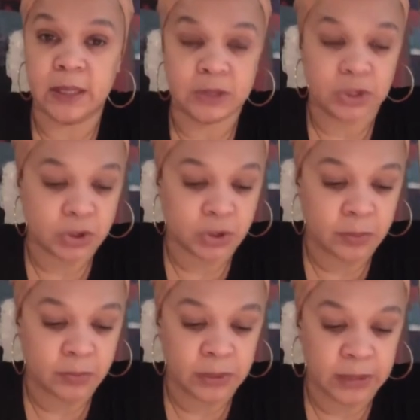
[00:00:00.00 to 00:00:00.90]
into
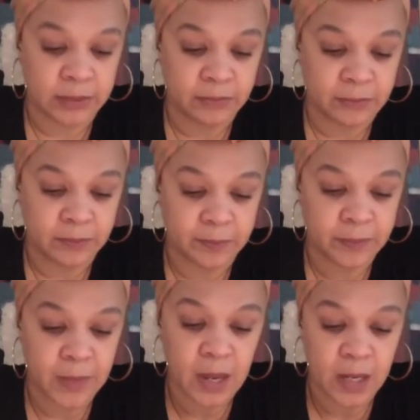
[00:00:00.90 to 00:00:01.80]
sharp relief.
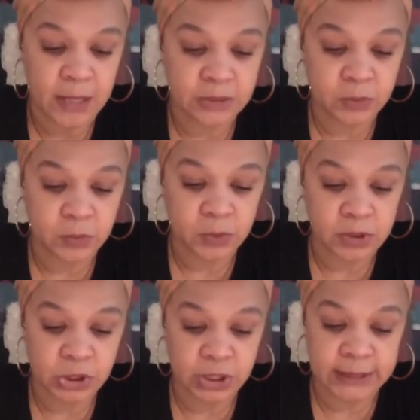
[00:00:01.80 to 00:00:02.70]
As the
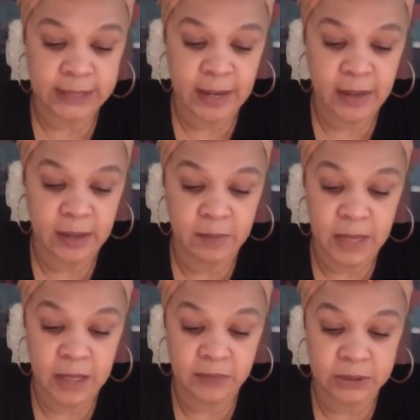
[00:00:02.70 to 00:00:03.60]
world shut down and
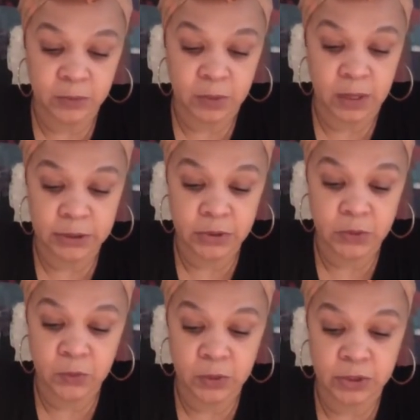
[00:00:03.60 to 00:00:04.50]
many of us were under
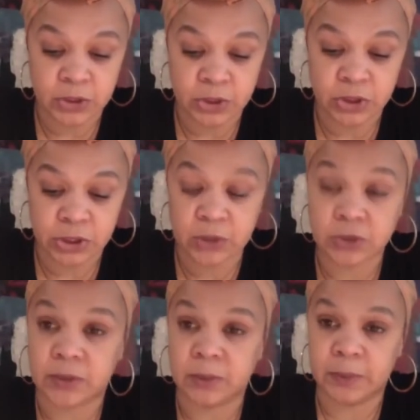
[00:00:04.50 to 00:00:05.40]
orders to
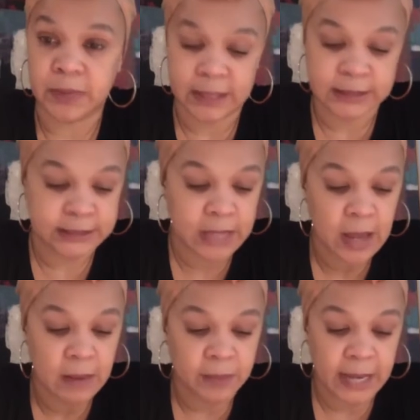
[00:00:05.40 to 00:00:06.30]
shelter in place,
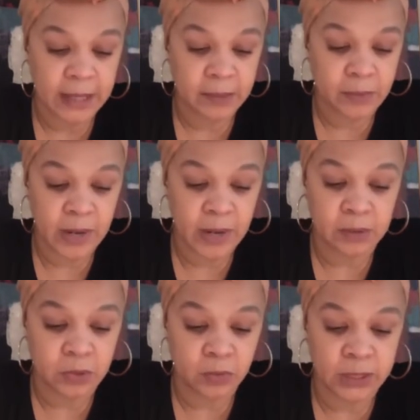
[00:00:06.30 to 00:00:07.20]
Black and Brown
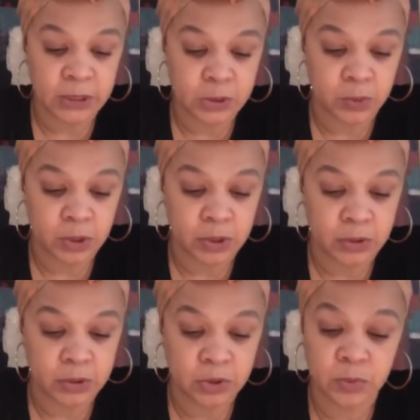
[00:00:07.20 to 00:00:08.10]
low wage
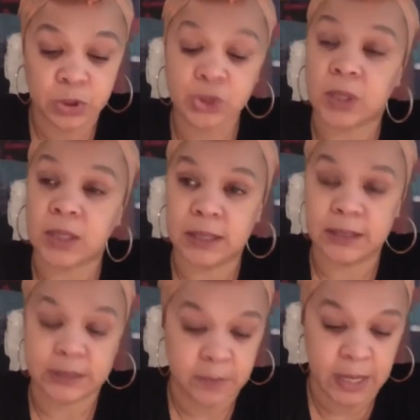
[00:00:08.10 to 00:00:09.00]
workers who were
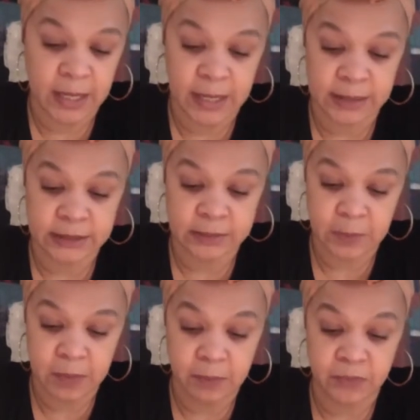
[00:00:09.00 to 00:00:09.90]
struggling to make ends
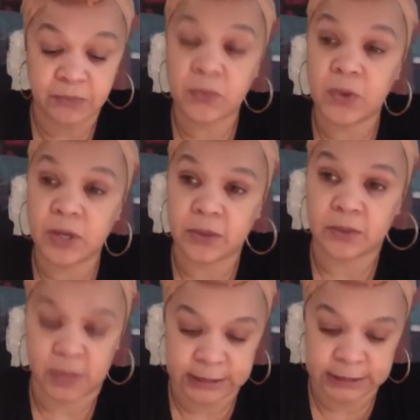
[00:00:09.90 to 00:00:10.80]
meet before the
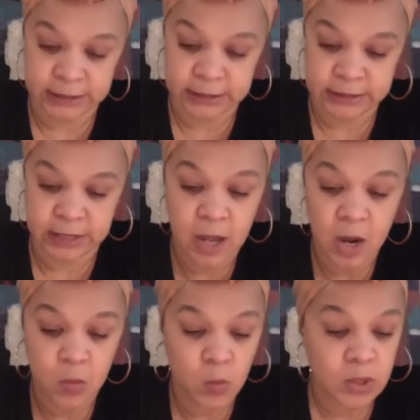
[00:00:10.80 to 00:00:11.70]
crisis
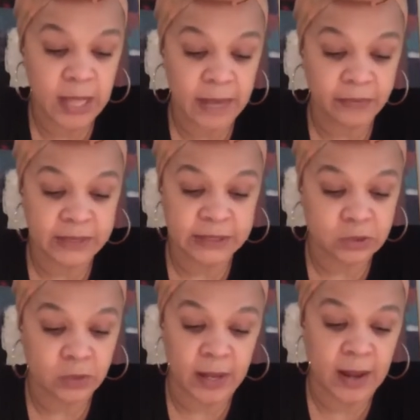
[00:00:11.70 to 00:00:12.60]
were left to
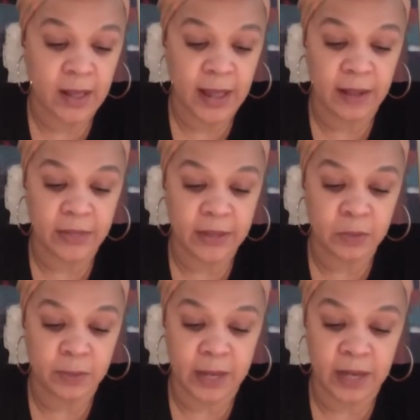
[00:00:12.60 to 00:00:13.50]
sort out how they
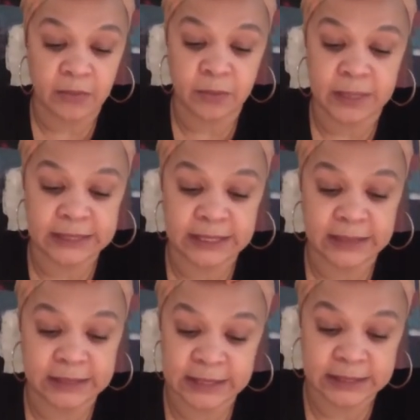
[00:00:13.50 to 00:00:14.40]
would pay for basic
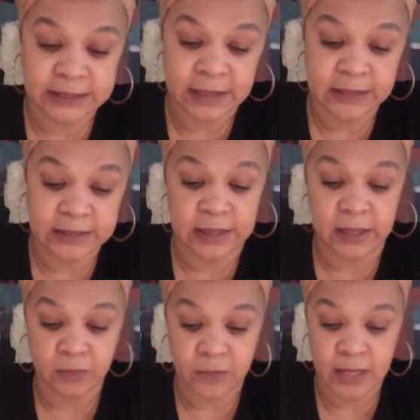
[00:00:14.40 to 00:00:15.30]
necessities
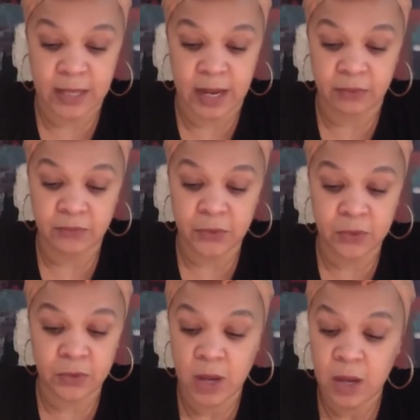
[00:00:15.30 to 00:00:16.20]
like rent and
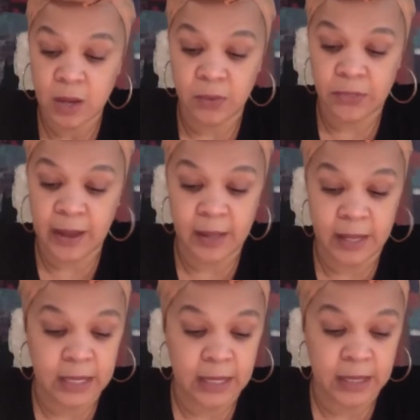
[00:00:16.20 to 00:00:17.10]
food without
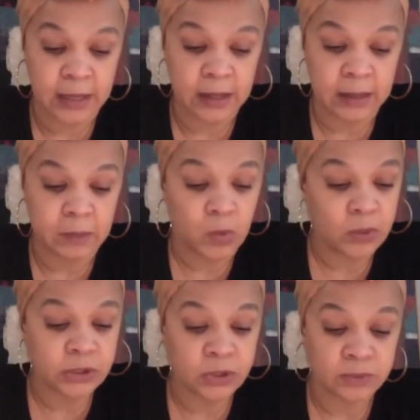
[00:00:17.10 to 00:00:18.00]
any income
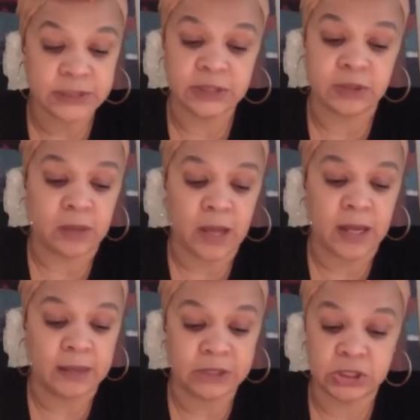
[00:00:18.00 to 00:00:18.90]
or to risk their
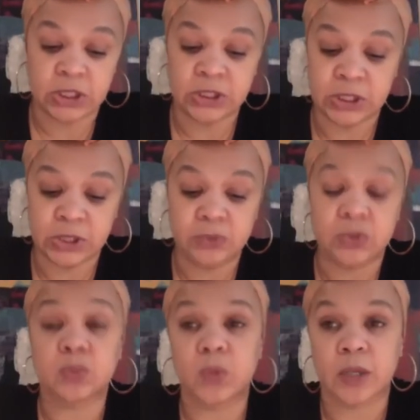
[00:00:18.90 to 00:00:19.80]
lives to continue
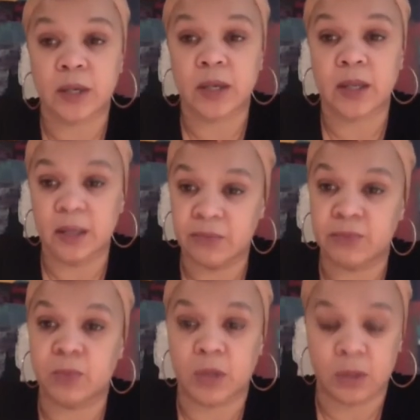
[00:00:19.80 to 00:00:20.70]
to work if
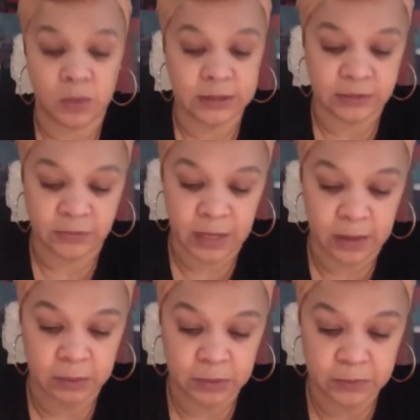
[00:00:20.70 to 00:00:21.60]
work was
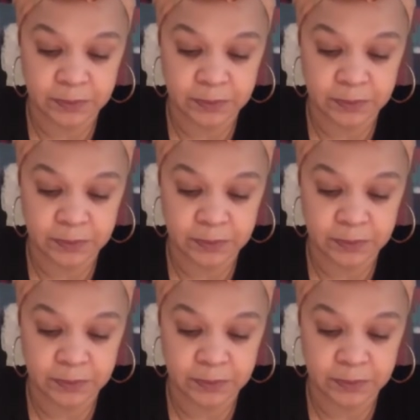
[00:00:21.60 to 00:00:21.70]
available.